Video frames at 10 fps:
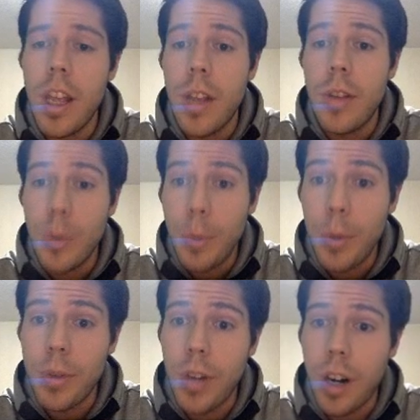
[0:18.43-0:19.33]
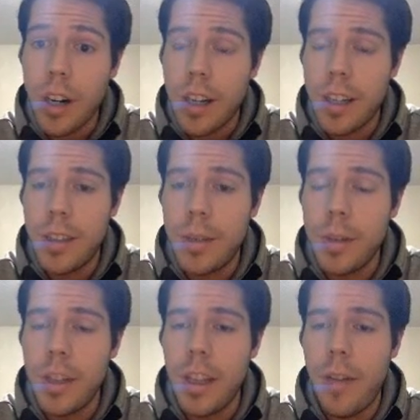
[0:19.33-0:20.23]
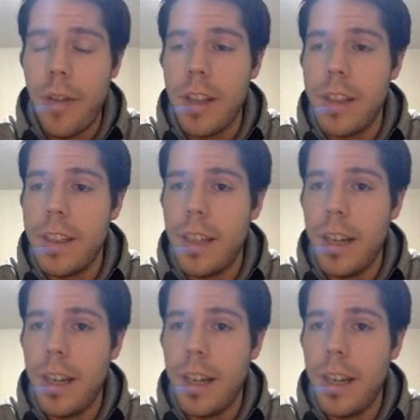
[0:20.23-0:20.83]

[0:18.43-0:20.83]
Turbo Dark took the event.